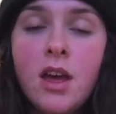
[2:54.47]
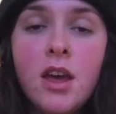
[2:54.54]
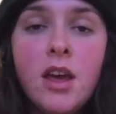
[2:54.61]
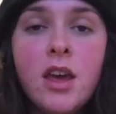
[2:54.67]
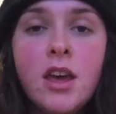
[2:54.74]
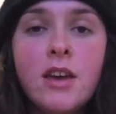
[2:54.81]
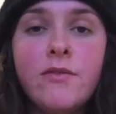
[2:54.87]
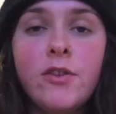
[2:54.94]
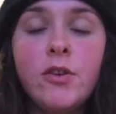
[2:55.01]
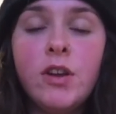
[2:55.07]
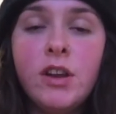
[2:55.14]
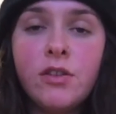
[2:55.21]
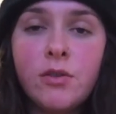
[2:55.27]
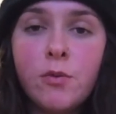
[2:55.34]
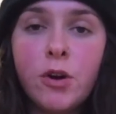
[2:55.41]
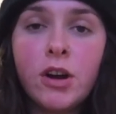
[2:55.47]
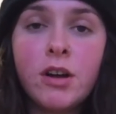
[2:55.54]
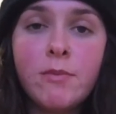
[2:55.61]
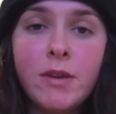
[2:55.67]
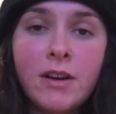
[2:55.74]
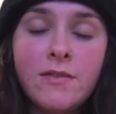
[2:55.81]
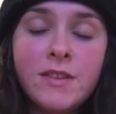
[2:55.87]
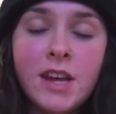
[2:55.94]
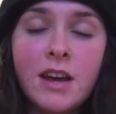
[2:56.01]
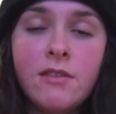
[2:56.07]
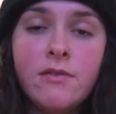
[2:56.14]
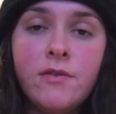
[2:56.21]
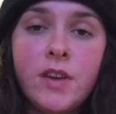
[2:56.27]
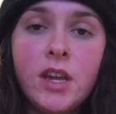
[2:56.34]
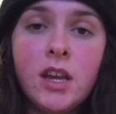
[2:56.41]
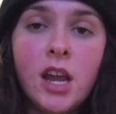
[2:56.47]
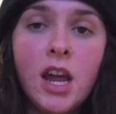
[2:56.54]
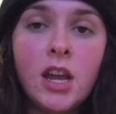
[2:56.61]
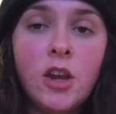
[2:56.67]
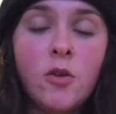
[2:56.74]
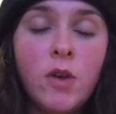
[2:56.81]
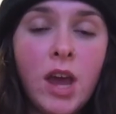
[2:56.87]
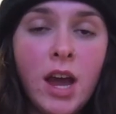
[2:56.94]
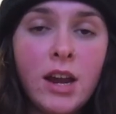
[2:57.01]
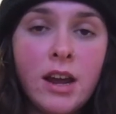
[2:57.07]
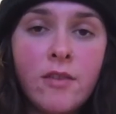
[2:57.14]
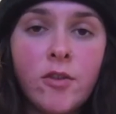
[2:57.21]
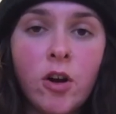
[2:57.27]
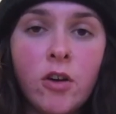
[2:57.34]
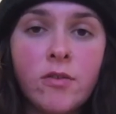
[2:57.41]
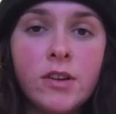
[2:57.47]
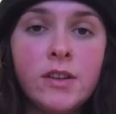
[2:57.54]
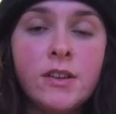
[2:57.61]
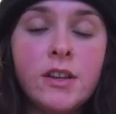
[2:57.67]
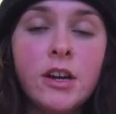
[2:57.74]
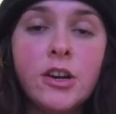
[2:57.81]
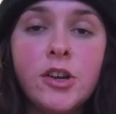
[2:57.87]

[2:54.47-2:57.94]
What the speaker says: If you need to work above 10 feet and you can't have guardrails there,